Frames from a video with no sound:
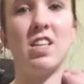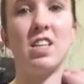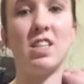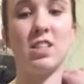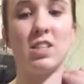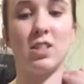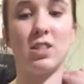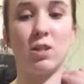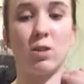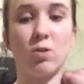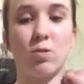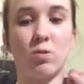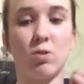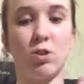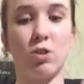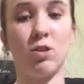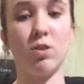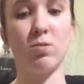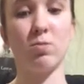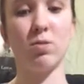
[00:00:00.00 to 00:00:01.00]
So
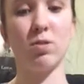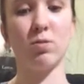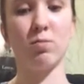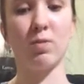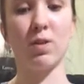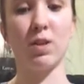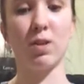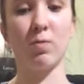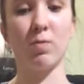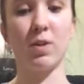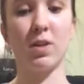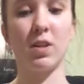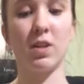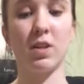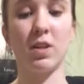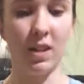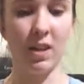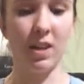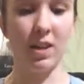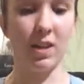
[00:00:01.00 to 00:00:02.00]
she was really
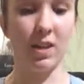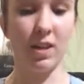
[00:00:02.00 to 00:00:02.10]
weird.